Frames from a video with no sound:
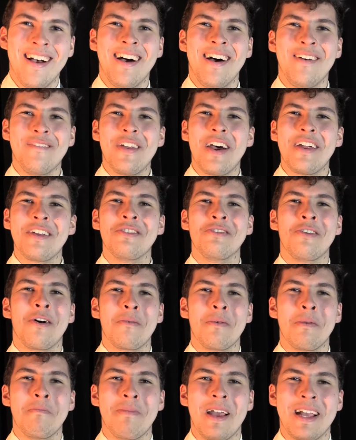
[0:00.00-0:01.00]
I'm not a
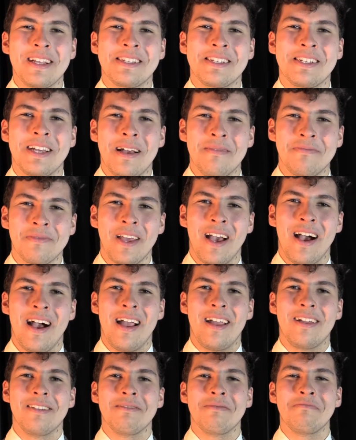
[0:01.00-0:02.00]
Norman Bates type
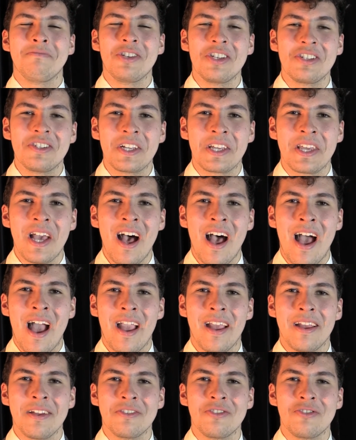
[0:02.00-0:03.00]
guy, I'm just a
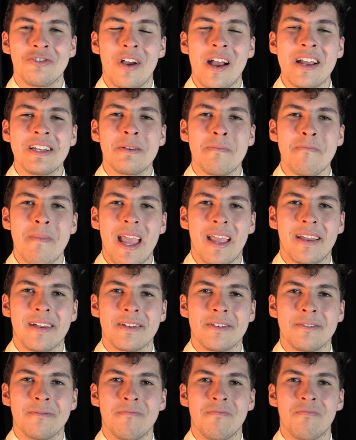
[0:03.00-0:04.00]
guy trying to make
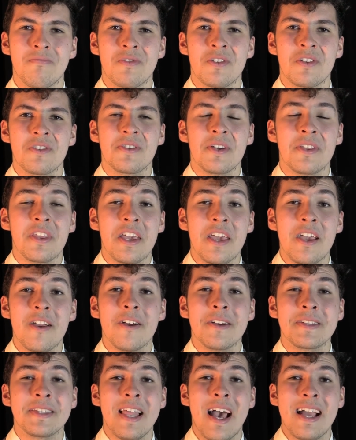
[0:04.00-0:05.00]
it. So the year
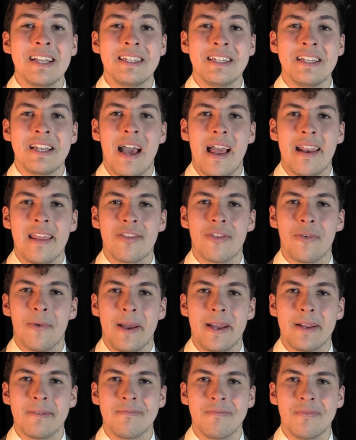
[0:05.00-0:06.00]
is 1993.
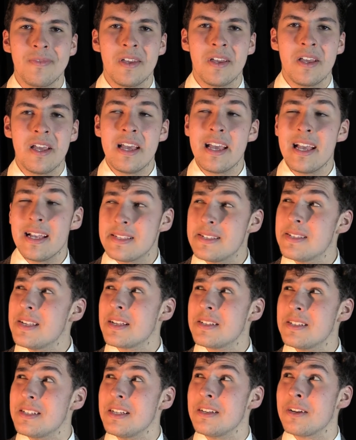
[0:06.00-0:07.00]
It's
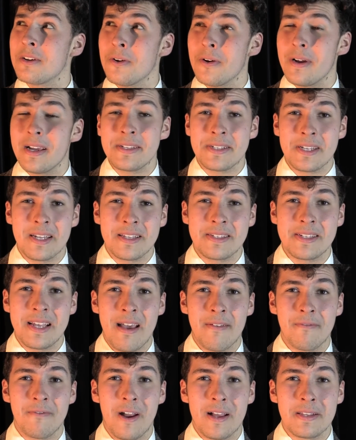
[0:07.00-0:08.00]
60 degrees in
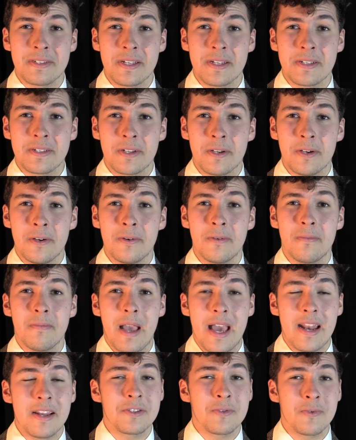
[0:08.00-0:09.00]
San Francisco,
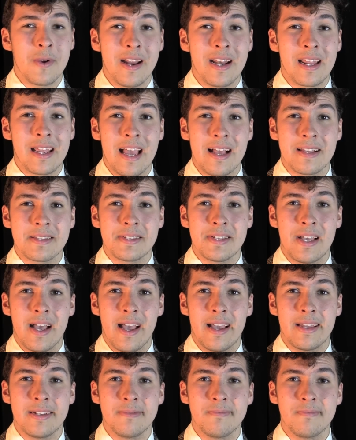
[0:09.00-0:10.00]
and it's raining
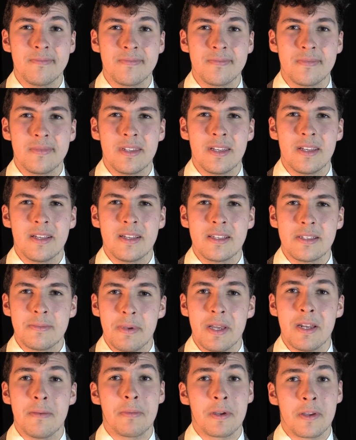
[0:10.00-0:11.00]
outside. It's
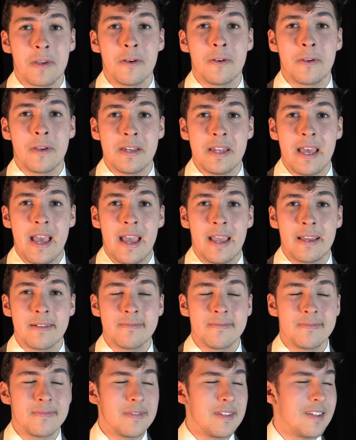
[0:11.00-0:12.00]
been a peculiar day.
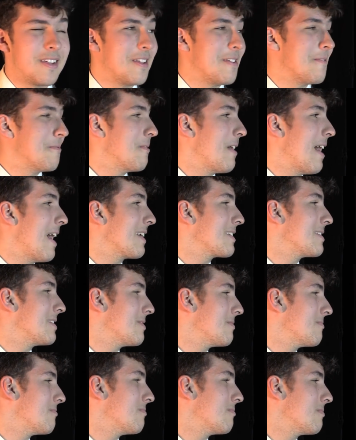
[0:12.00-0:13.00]
In fact,
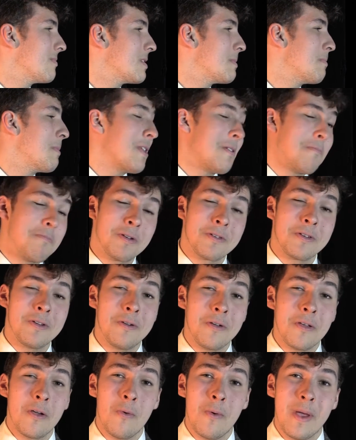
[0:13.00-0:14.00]
it's been a
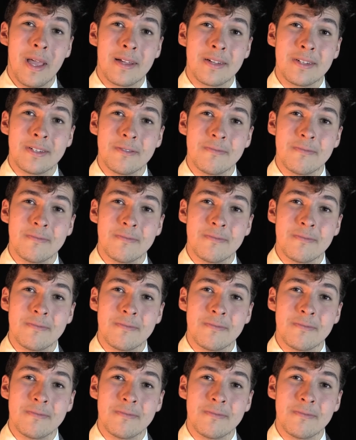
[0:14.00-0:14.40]
peculiar week.